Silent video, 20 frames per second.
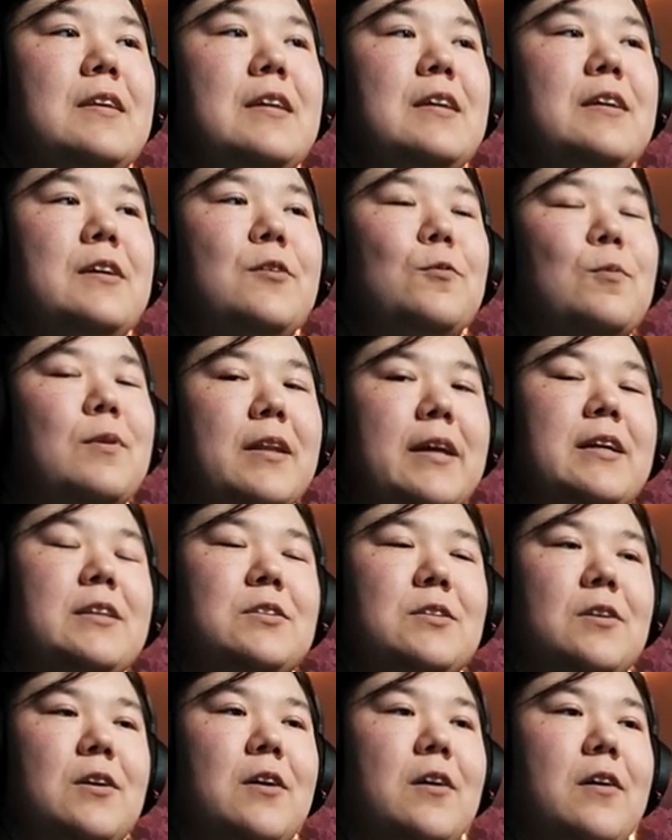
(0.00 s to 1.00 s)
could relate
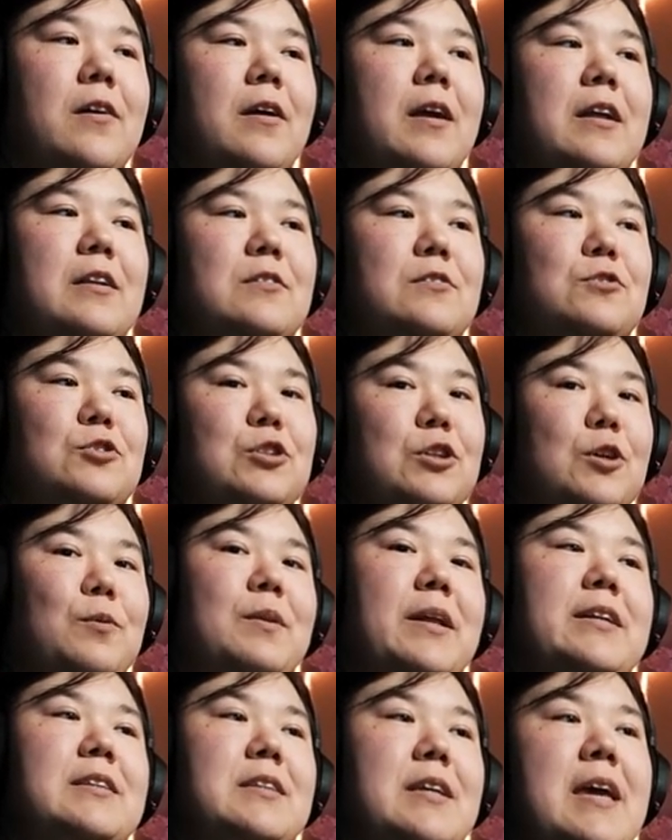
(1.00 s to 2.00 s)
to her, and she could
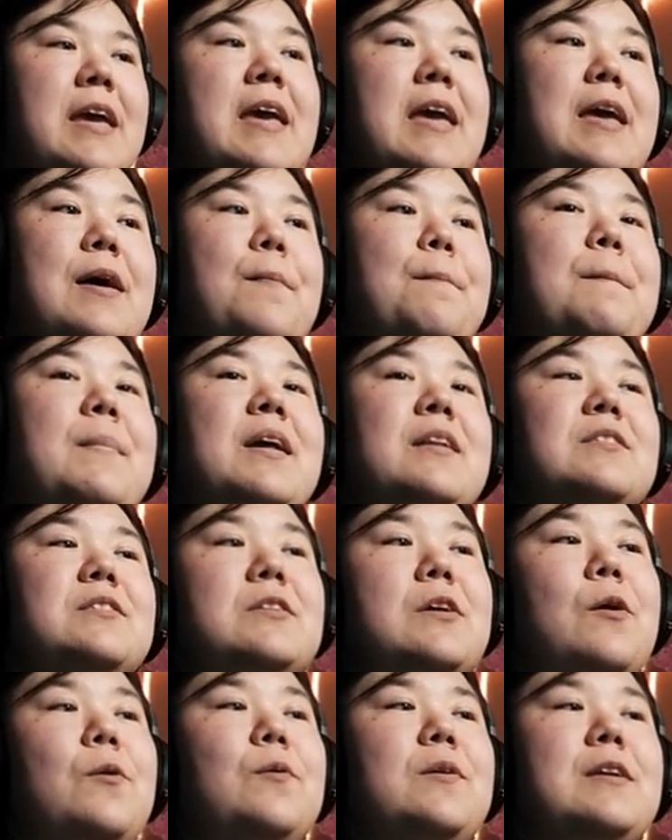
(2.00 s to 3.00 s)
relate to him, and
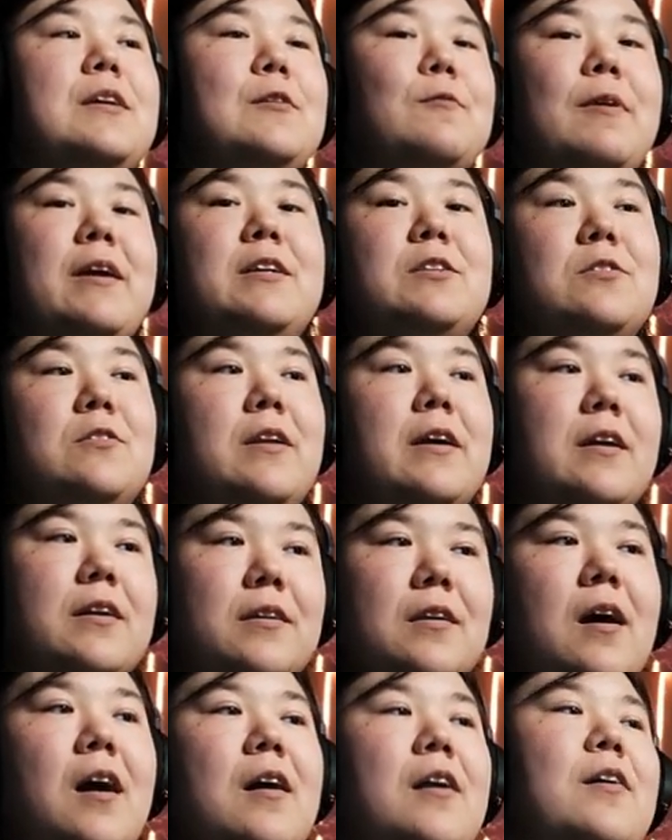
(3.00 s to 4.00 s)
so he raised her like a
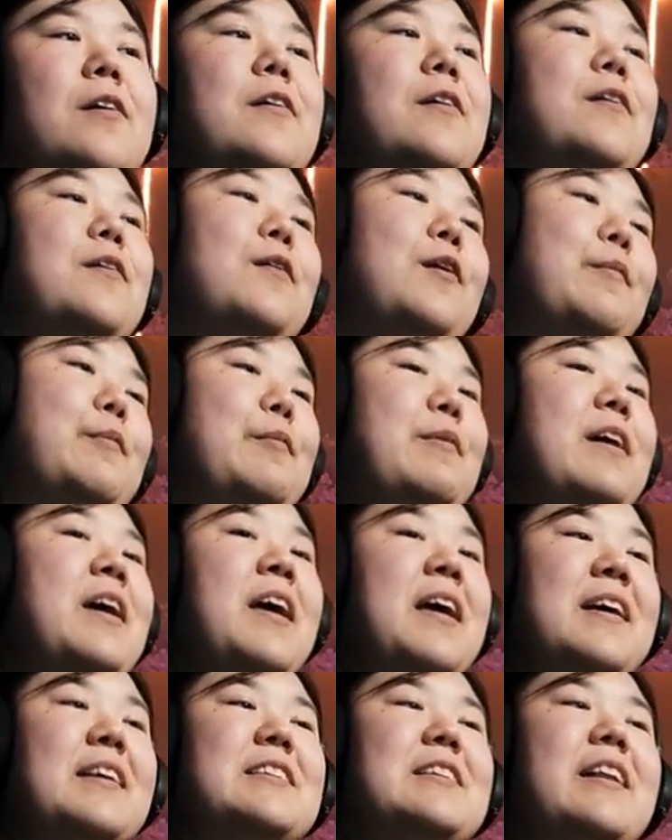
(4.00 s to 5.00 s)
daughter and all blah, blah, blah.
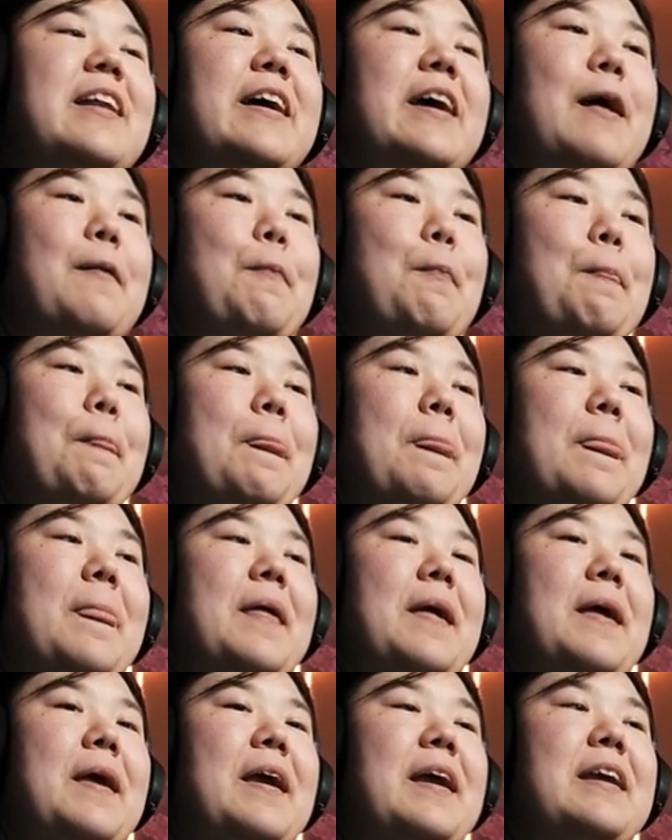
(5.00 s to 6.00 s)
So, like,
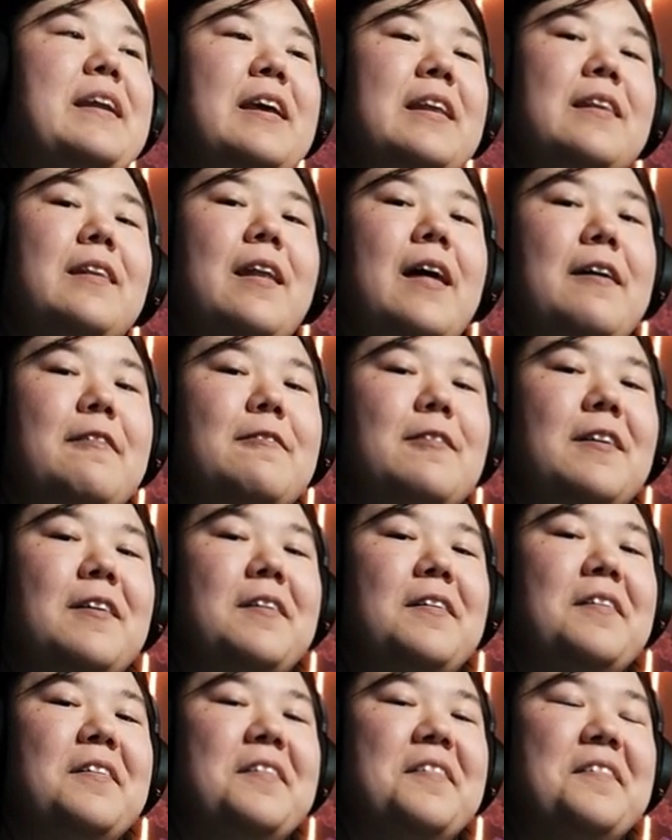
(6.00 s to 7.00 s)
he did love
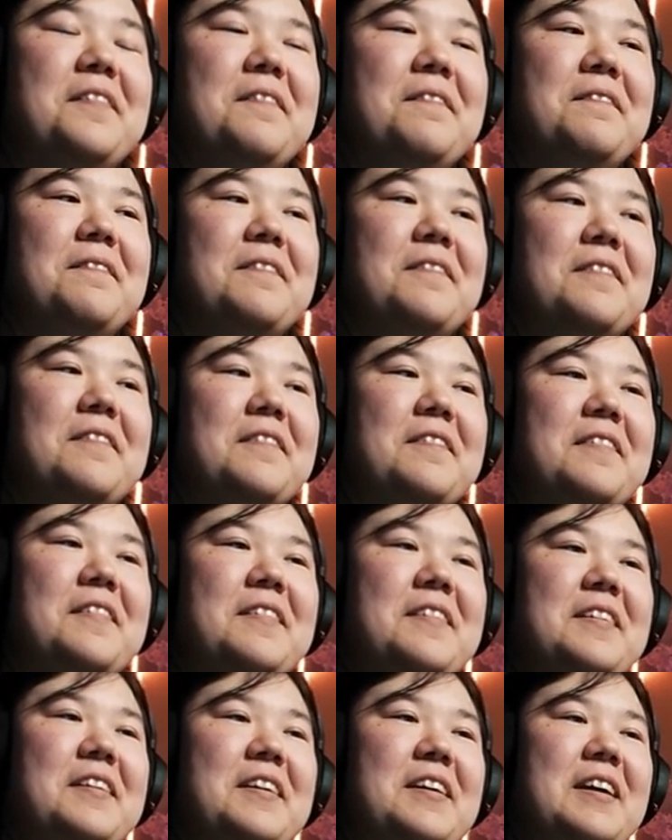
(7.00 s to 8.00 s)
her,
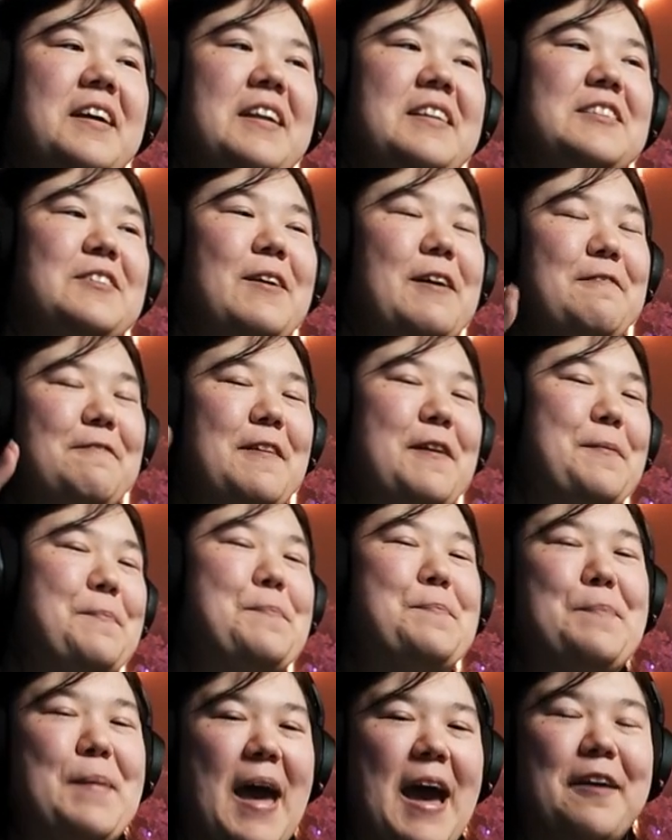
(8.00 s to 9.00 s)
and so I
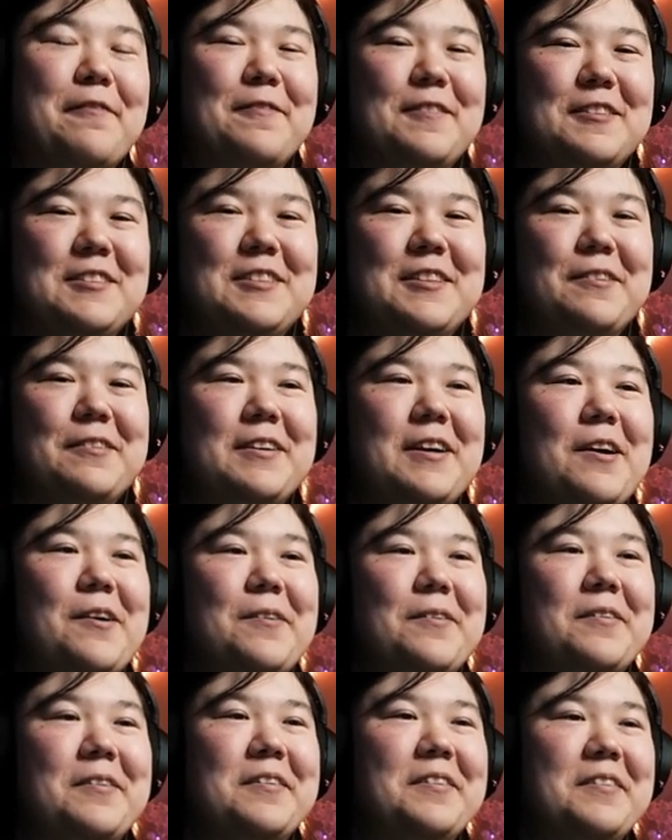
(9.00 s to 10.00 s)
felt bad for
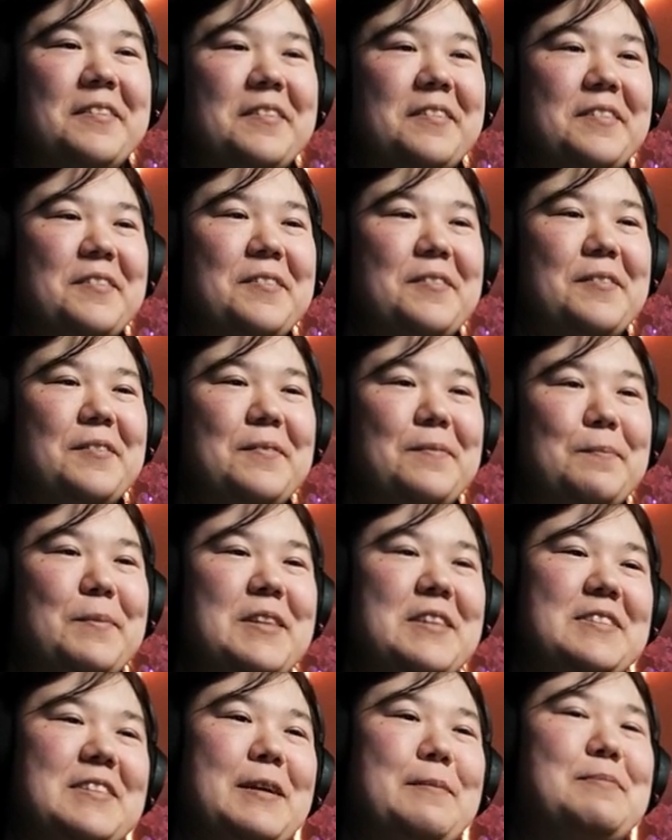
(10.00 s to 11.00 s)
Soko, but at
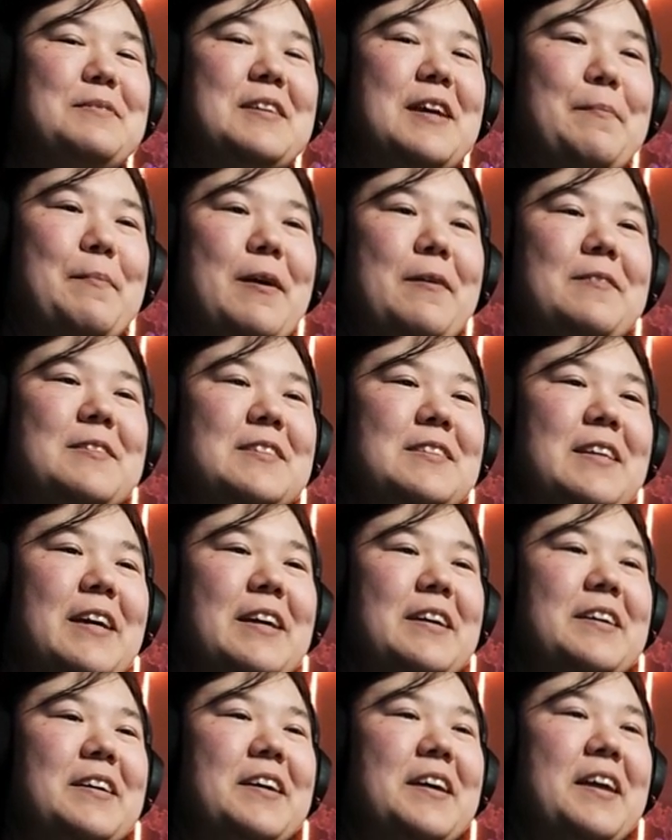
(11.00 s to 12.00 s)
the same time, I was
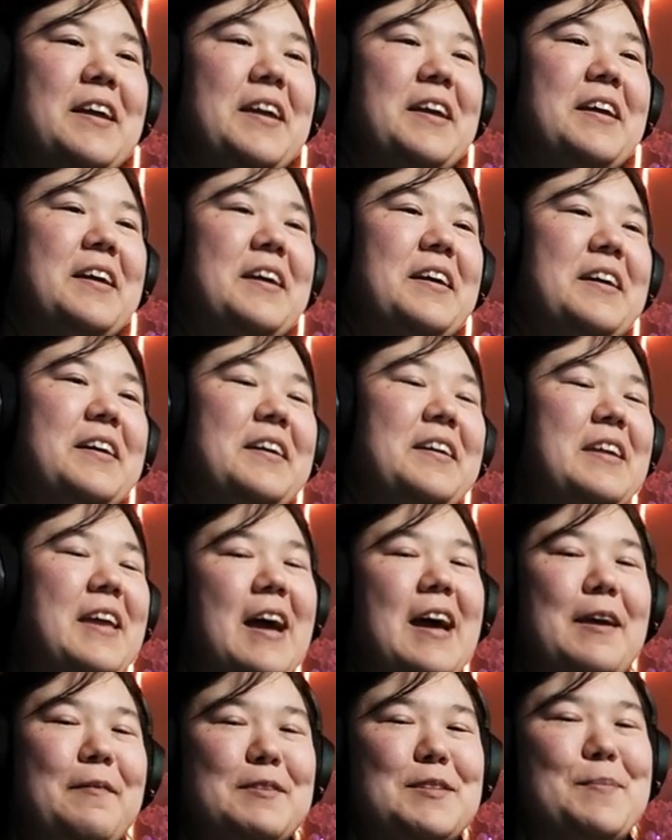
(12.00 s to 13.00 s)
like,
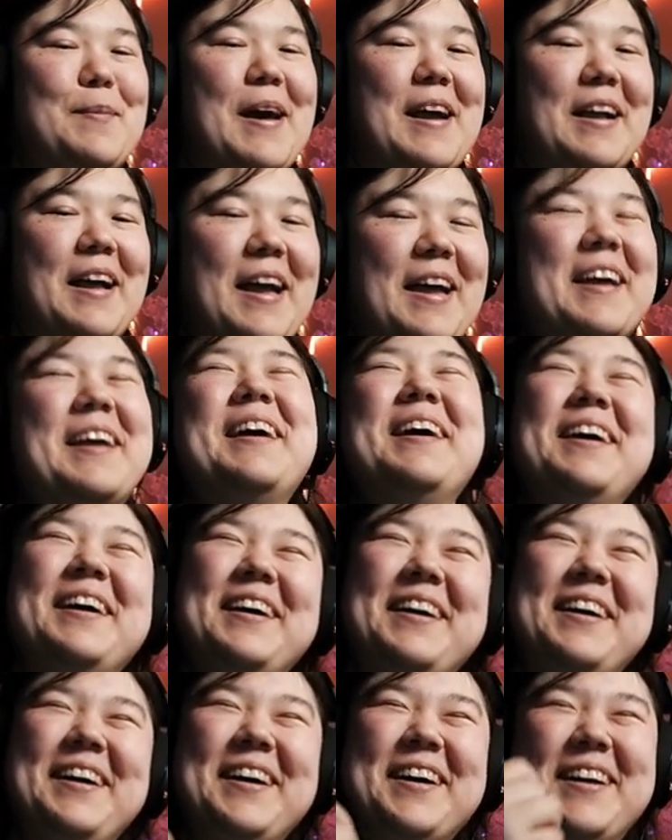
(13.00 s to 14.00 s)
yeah, he was a bad guy.
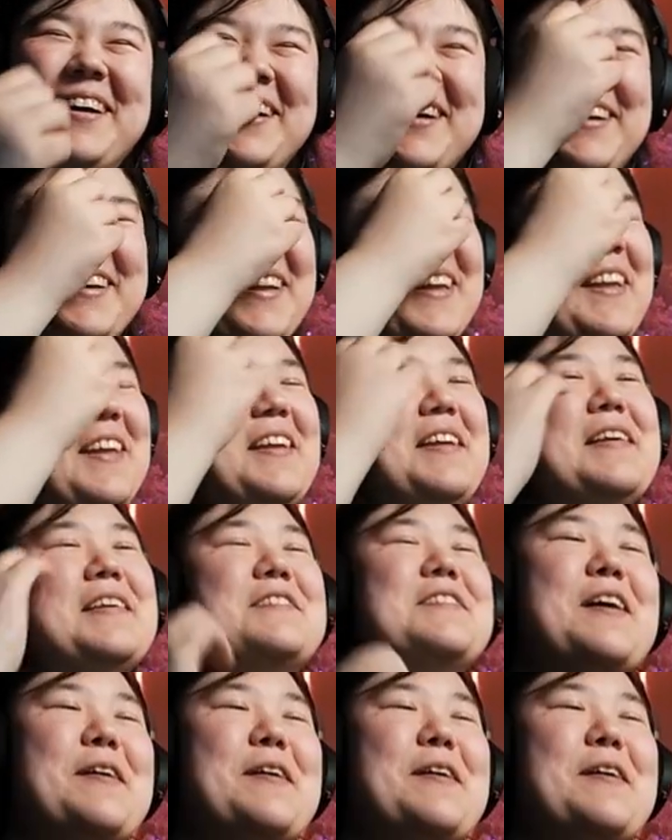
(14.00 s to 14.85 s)
So